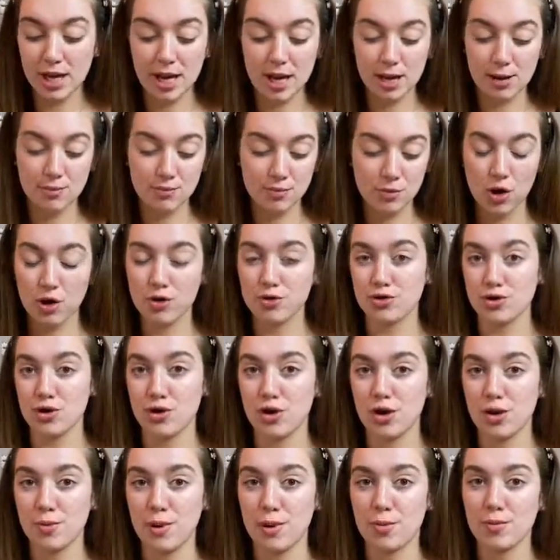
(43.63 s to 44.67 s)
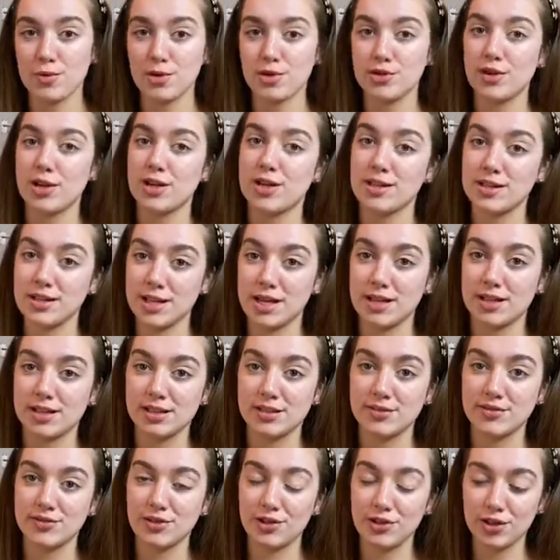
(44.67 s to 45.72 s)
I'm not sure, but I'm going to try and tackle
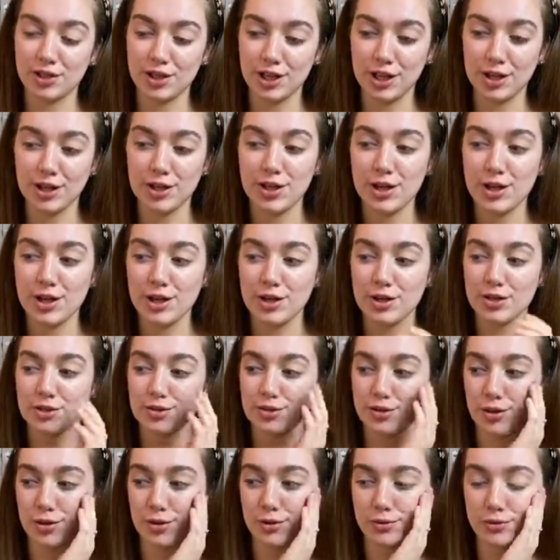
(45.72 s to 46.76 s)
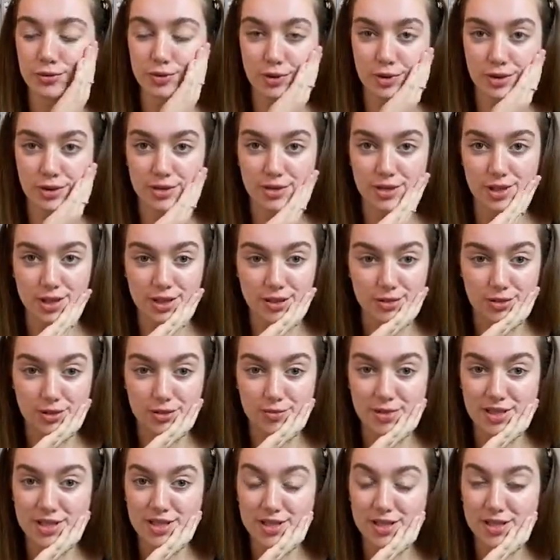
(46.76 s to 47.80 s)
it for you, so just ignore my
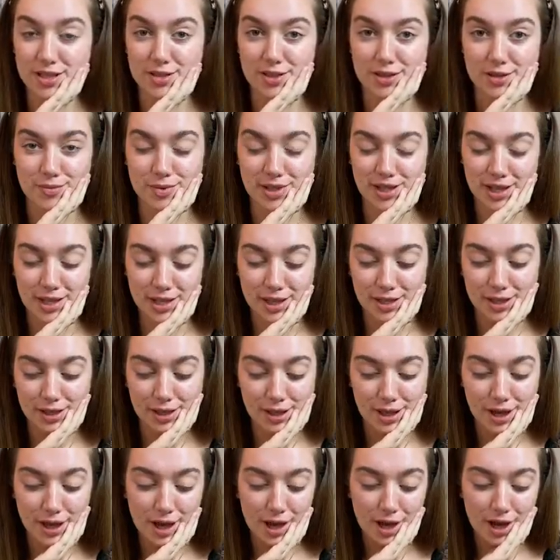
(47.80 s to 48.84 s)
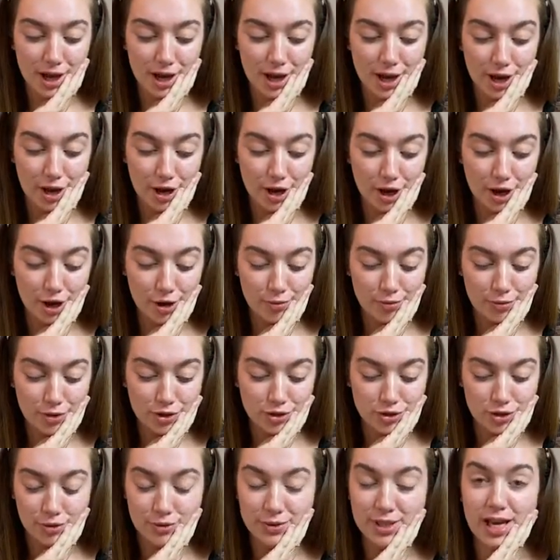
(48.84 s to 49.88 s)
skin at the minute.
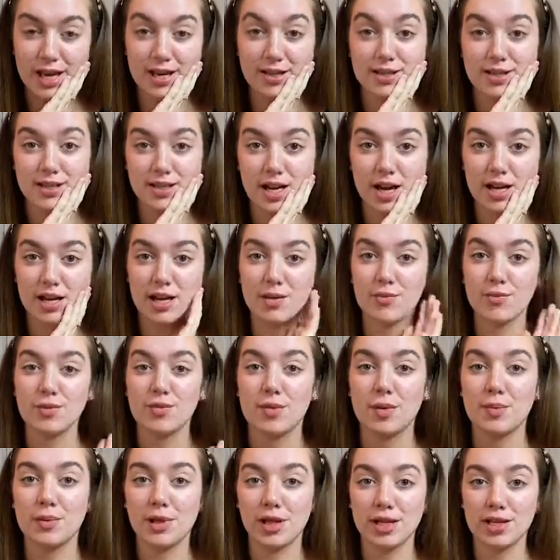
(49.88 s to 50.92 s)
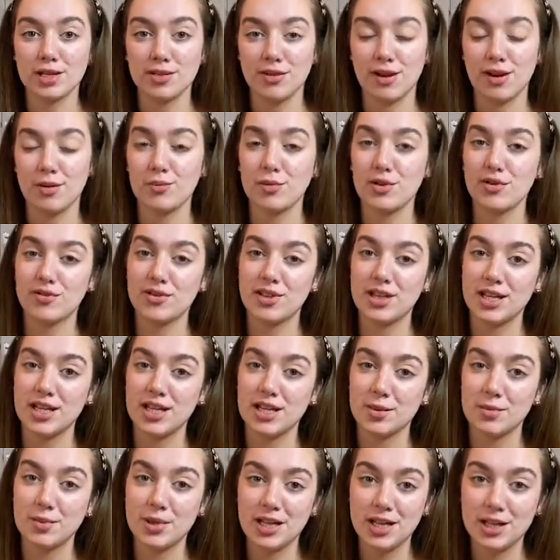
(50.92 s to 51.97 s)
So yeah, today I'm going to be playing around with the
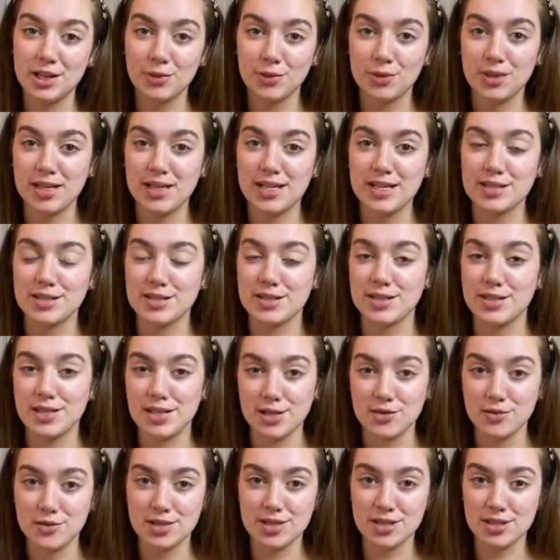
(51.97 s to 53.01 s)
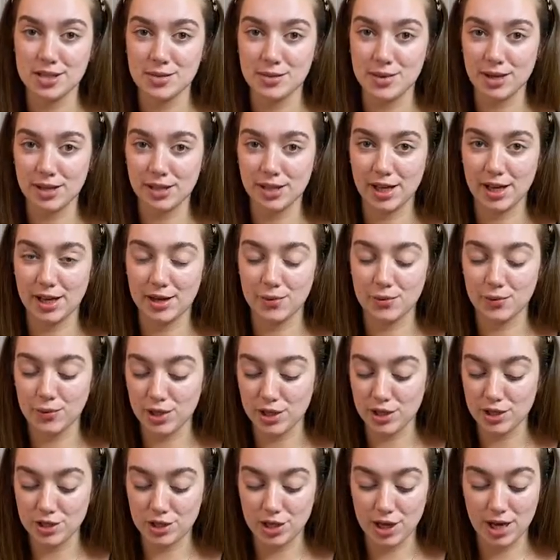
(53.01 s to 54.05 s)
Plouise Secrets in a palette,
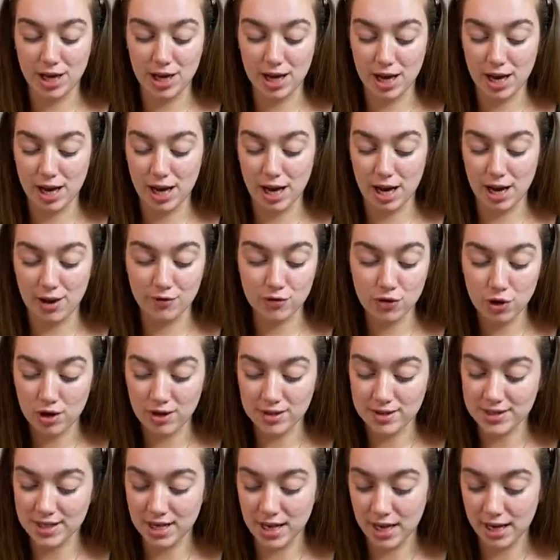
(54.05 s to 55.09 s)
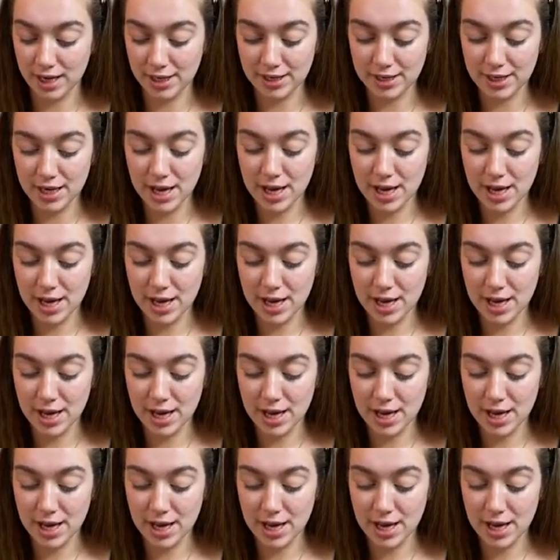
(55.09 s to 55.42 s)
which I've got to say,